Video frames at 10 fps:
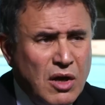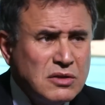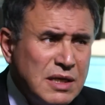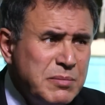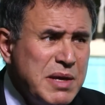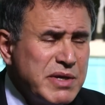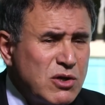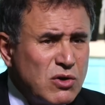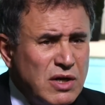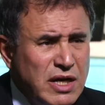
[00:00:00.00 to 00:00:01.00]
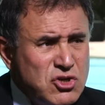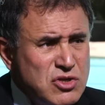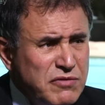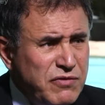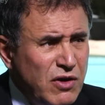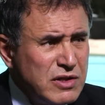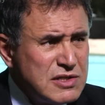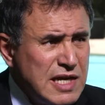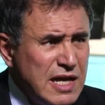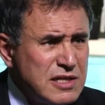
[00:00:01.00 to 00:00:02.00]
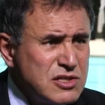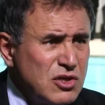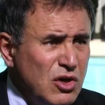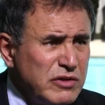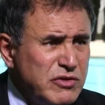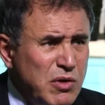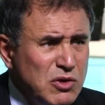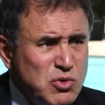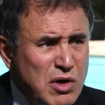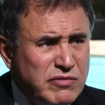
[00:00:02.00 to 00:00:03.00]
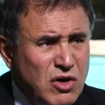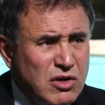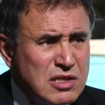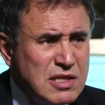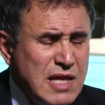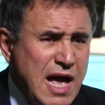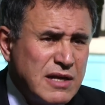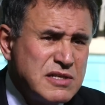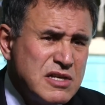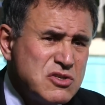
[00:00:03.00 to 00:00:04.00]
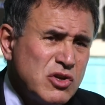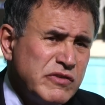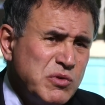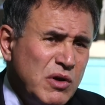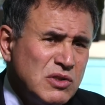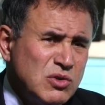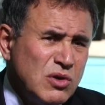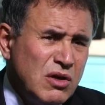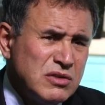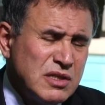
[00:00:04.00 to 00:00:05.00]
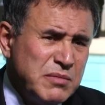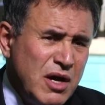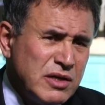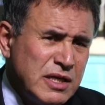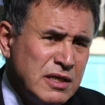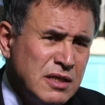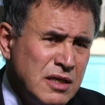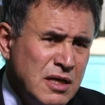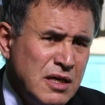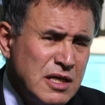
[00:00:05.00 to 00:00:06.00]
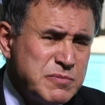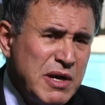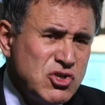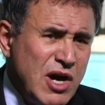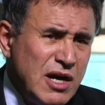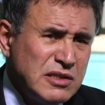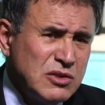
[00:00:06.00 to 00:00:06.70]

Uh, there may be a correlation in the following sense. You know, if you want to avoid taxes or if you want to launder money, it's much harder